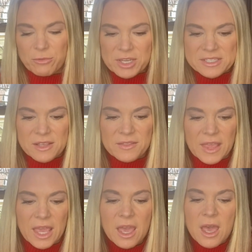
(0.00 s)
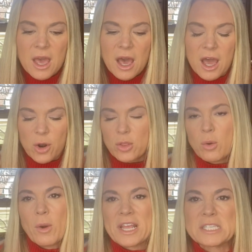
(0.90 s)
recently, and only
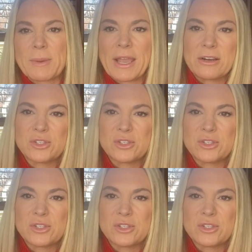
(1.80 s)
1 expired.